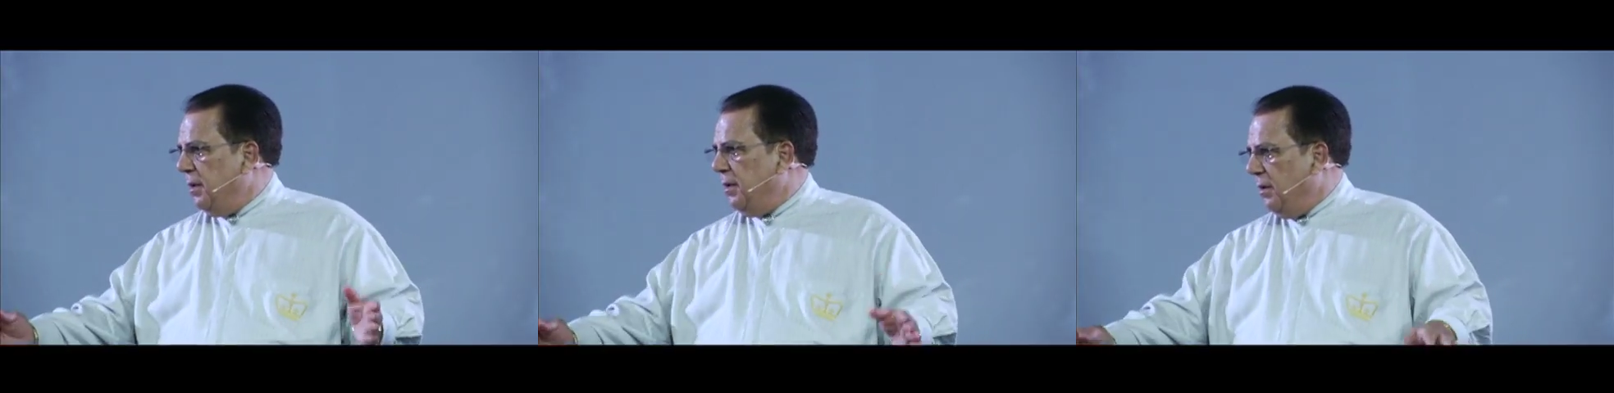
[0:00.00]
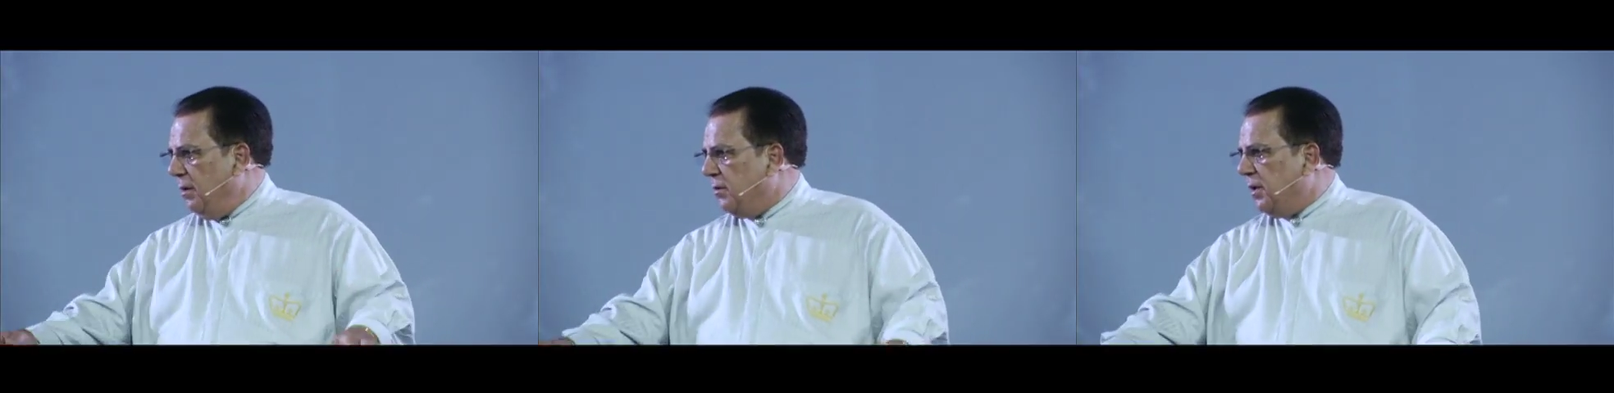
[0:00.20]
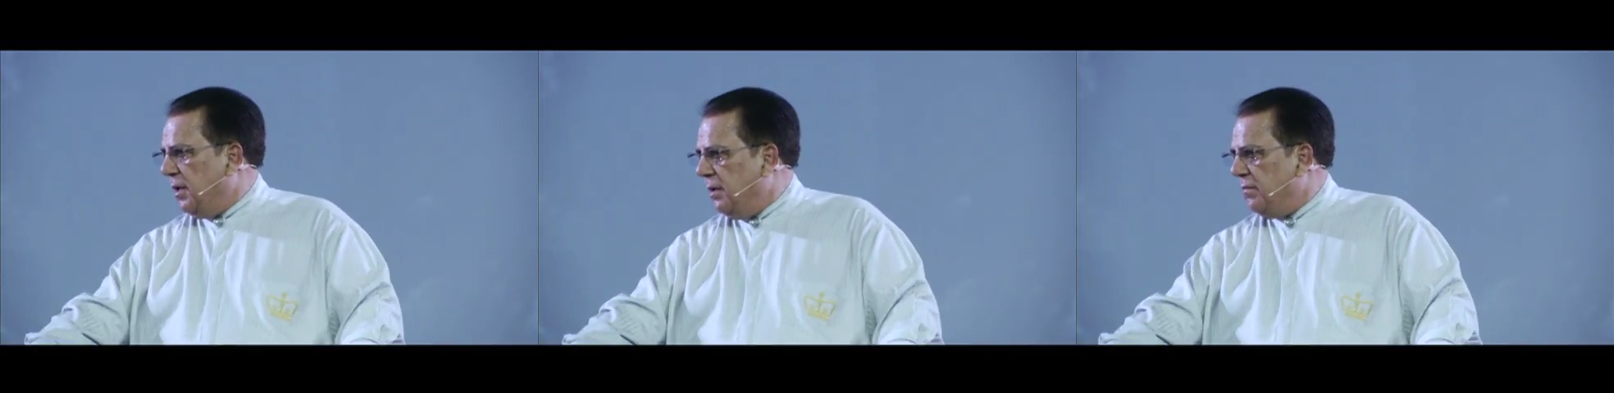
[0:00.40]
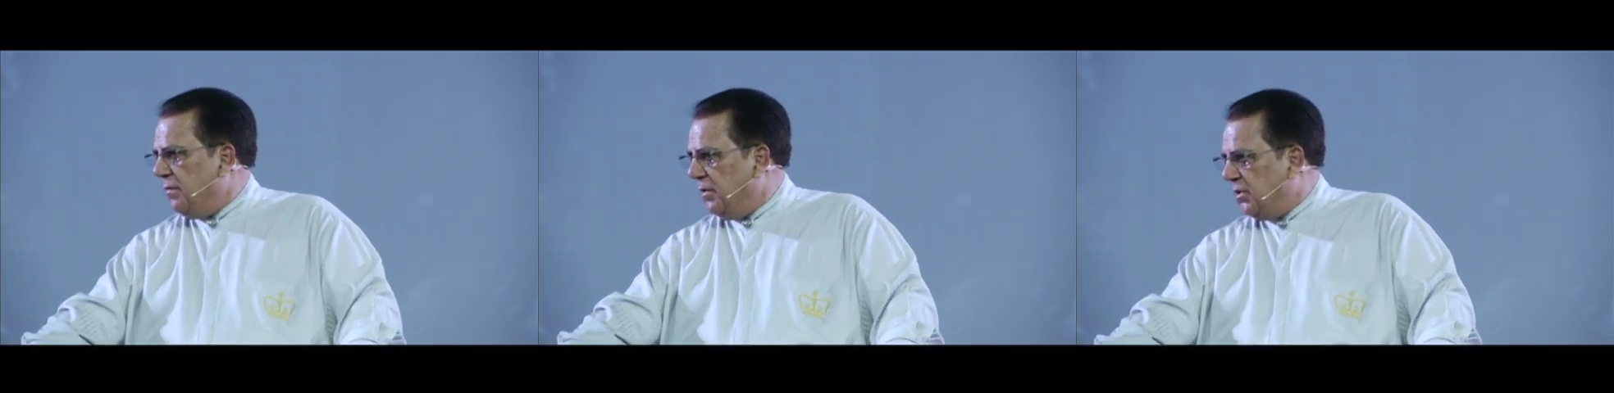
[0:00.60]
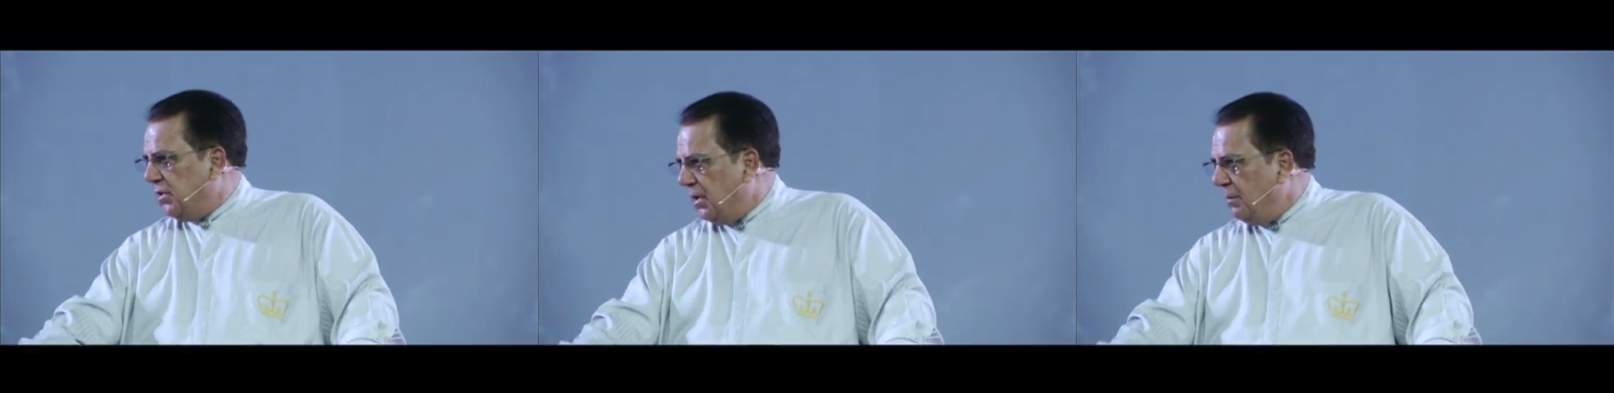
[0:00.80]
looking for
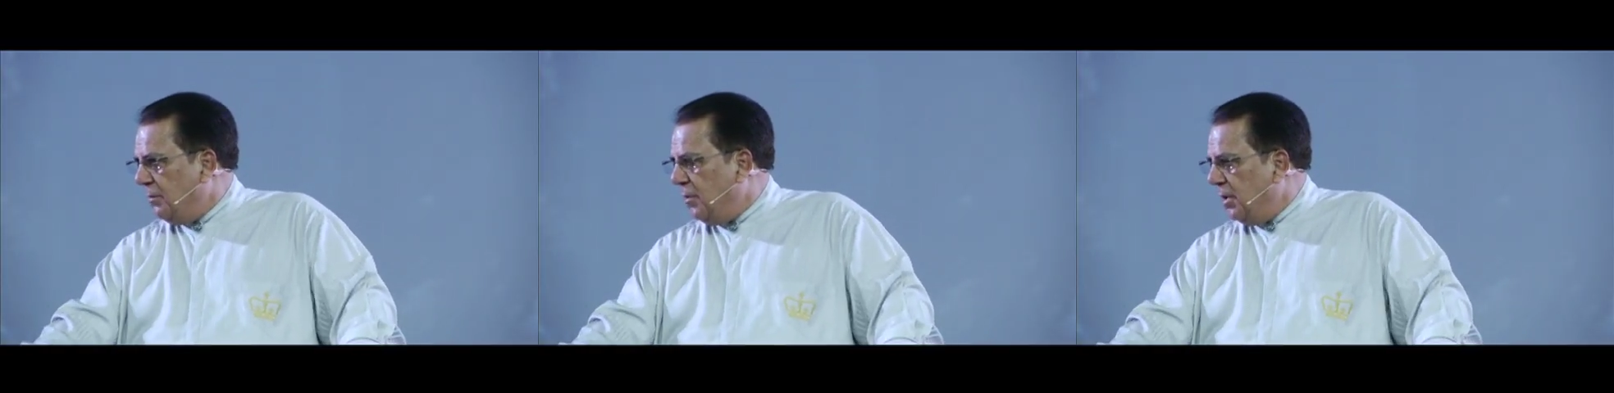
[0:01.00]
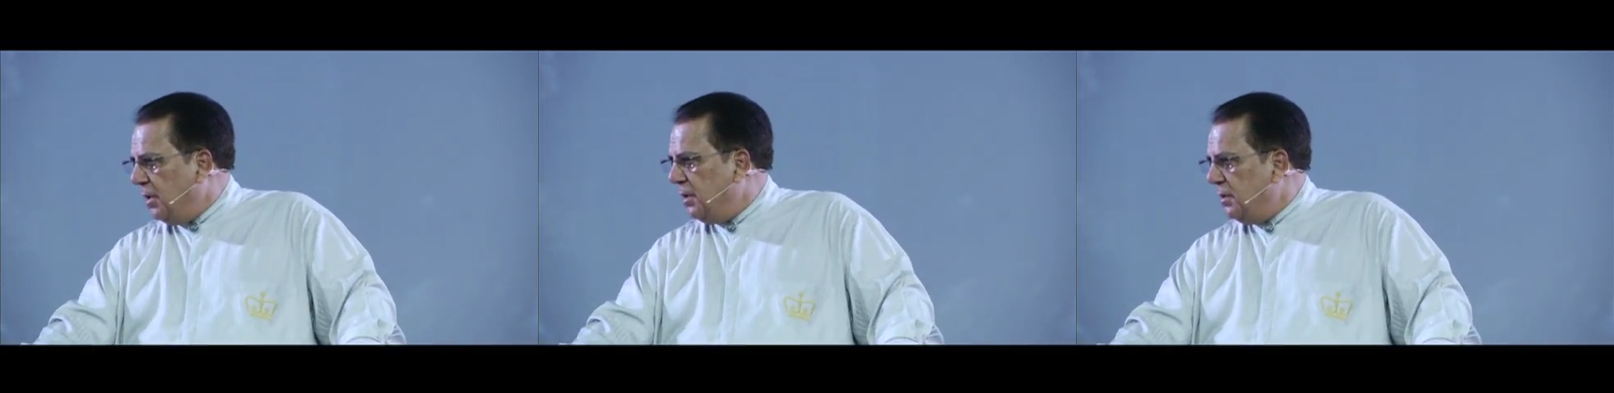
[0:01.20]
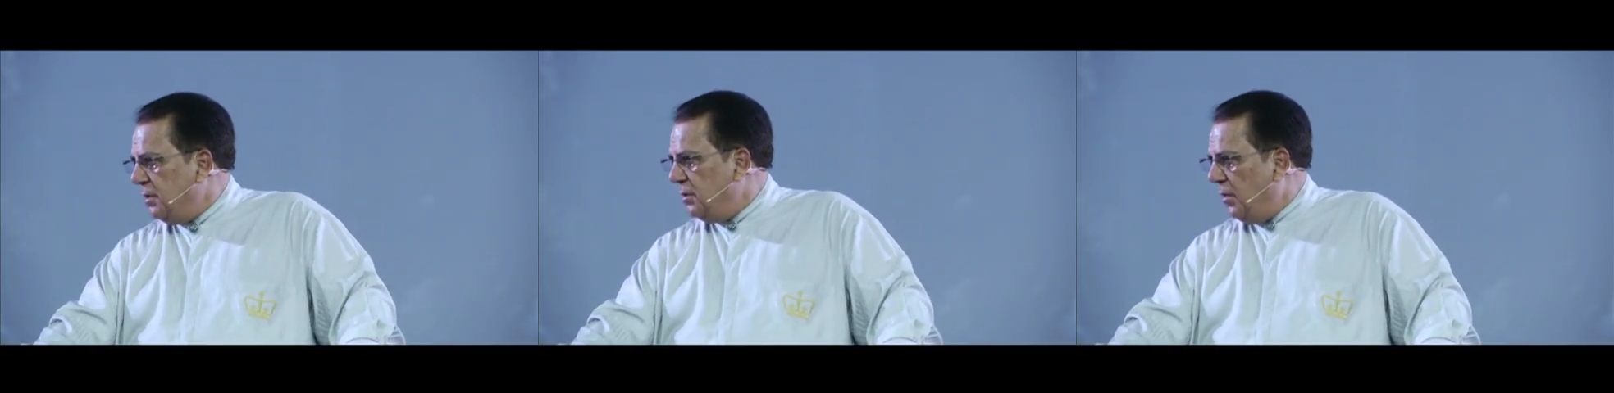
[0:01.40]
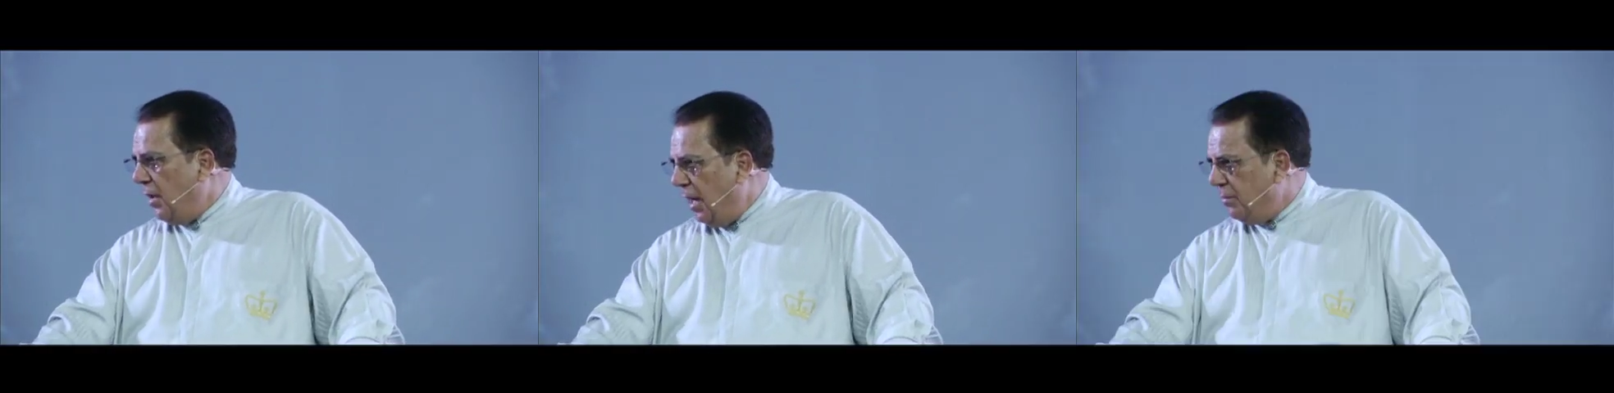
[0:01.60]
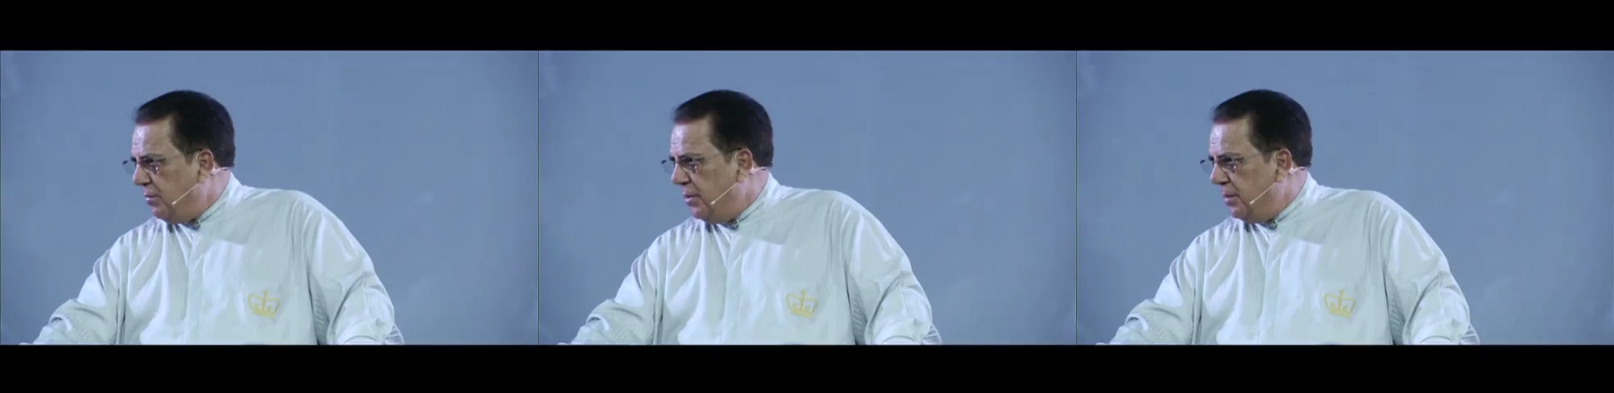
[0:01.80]
somewhere to
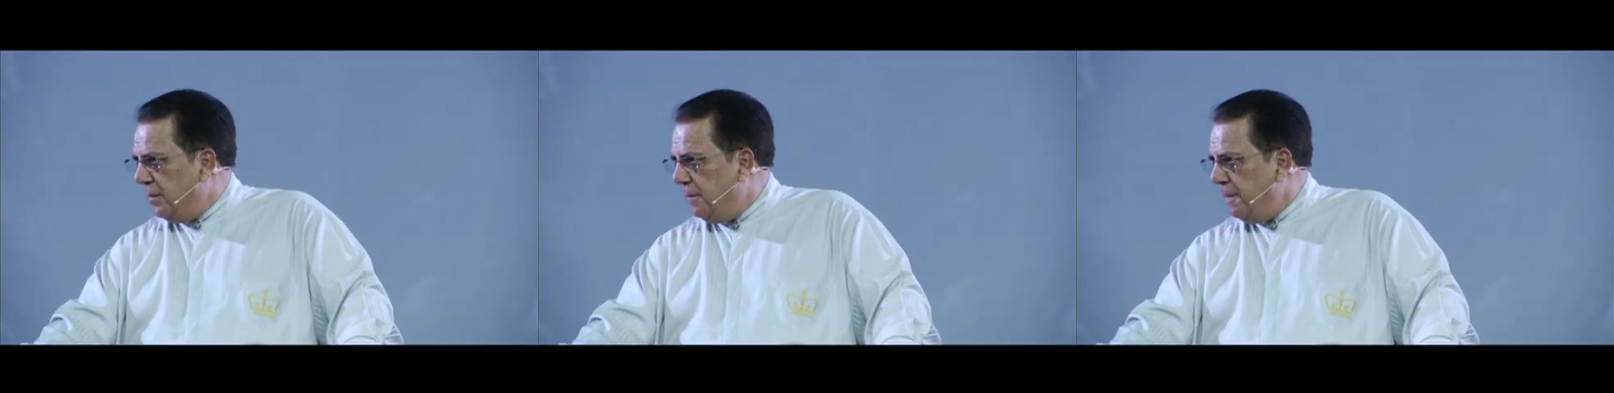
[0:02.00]
happen.